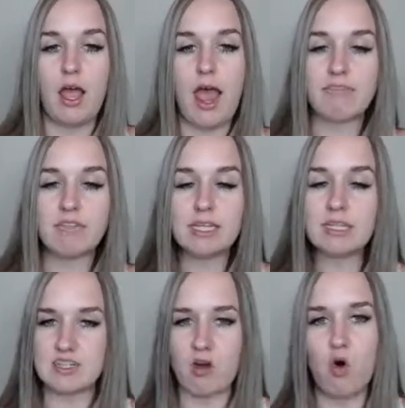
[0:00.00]
everything
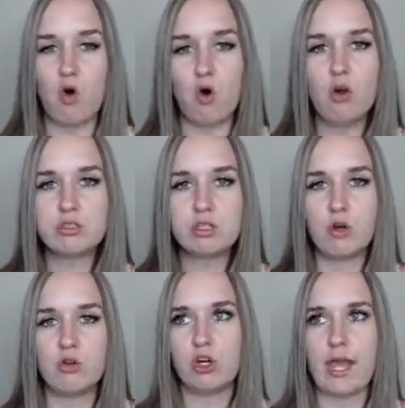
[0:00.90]
as a whole.
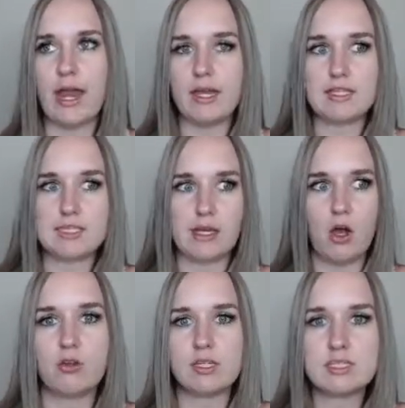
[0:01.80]
Don't look at it as like,
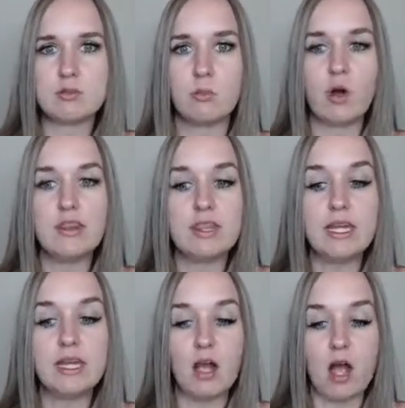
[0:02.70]
oh, this one
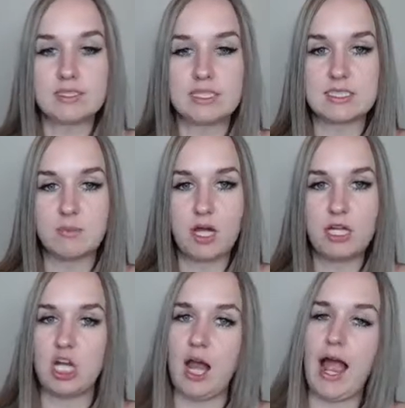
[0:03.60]
thing costs this much,
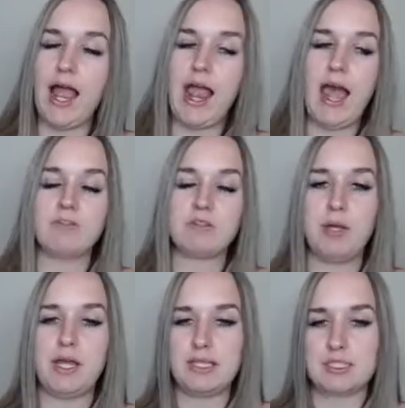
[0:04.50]
I have to
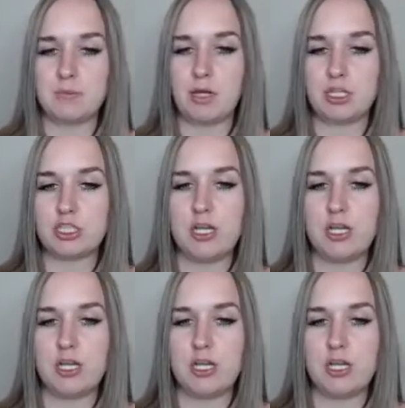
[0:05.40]
pay this much,